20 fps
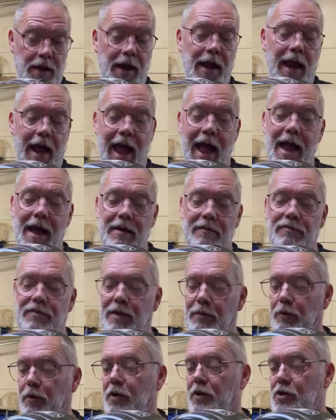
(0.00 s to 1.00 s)
that I
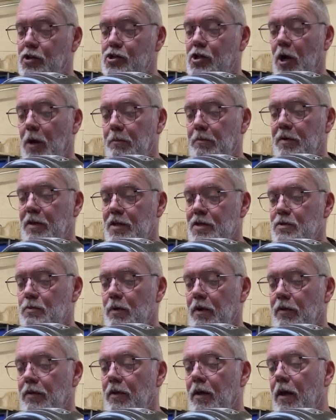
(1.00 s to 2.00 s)
have that we're going to sharpen
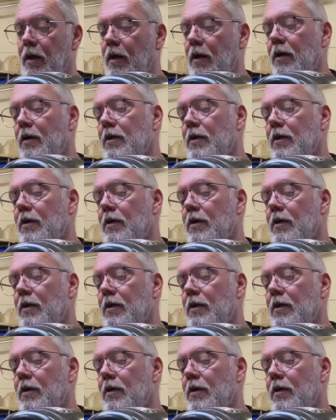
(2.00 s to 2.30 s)
this with.